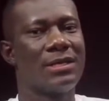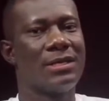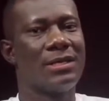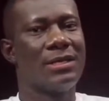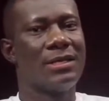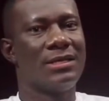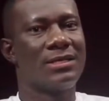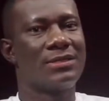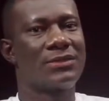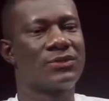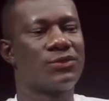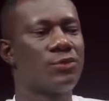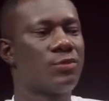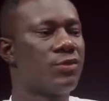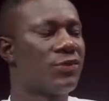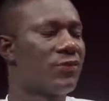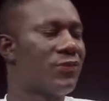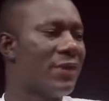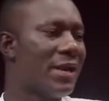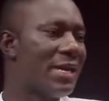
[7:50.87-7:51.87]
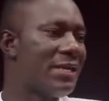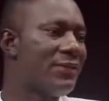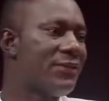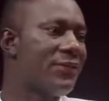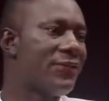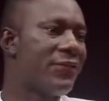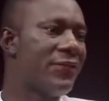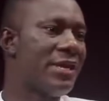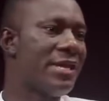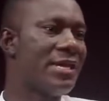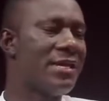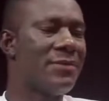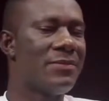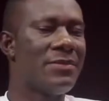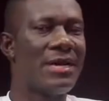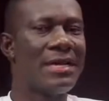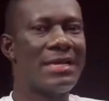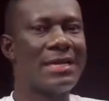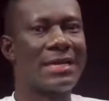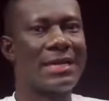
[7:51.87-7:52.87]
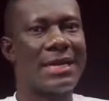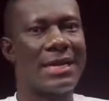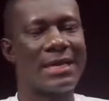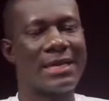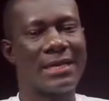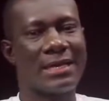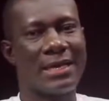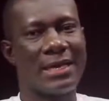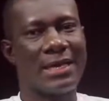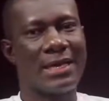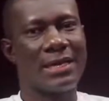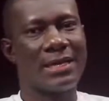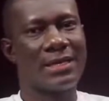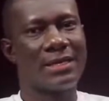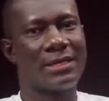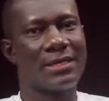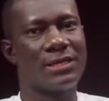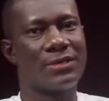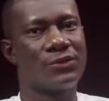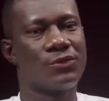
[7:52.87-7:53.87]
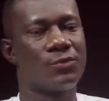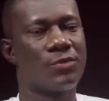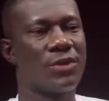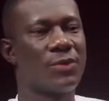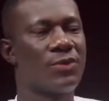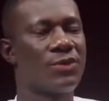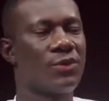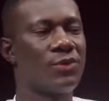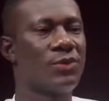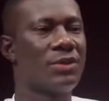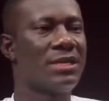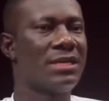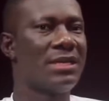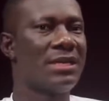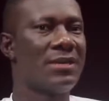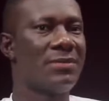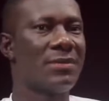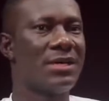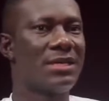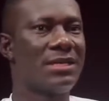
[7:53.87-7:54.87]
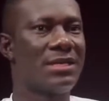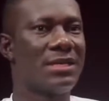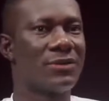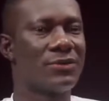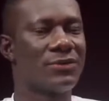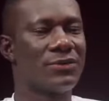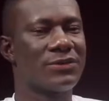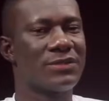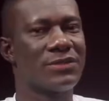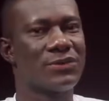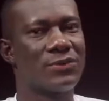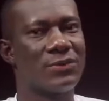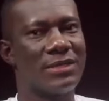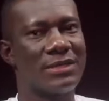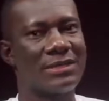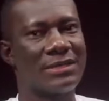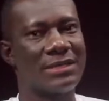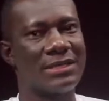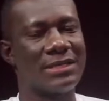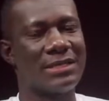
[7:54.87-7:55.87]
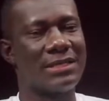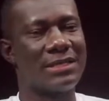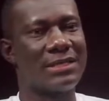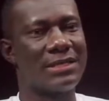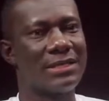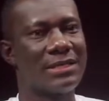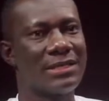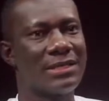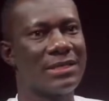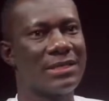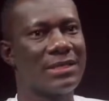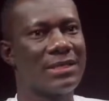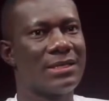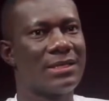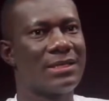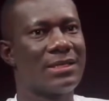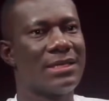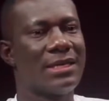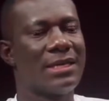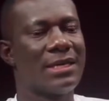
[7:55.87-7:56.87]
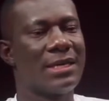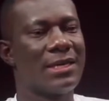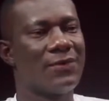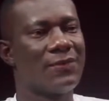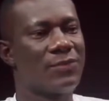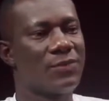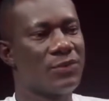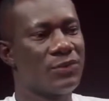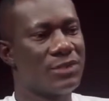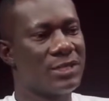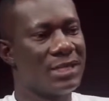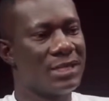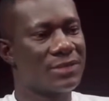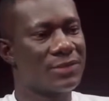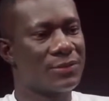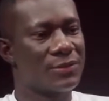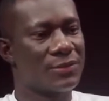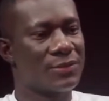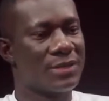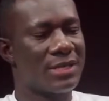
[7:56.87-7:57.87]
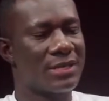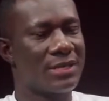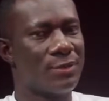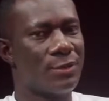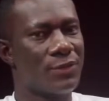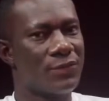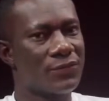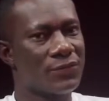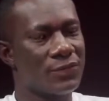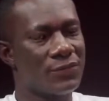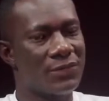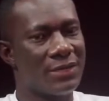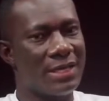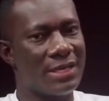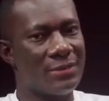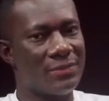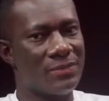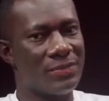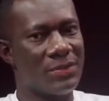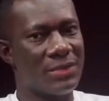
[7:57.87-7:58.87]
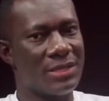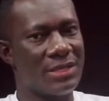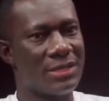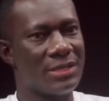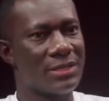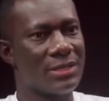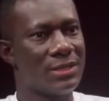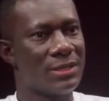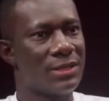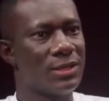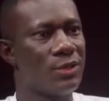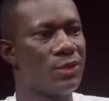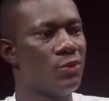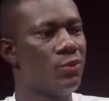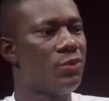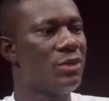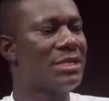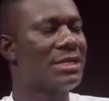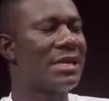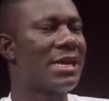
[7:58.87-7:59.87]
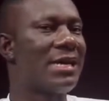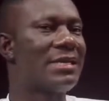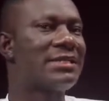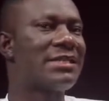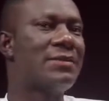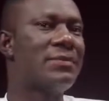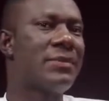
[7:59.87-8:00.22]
is to provide free medical care to people within the Medina constituency. The Health Project under the office of the MP, which has a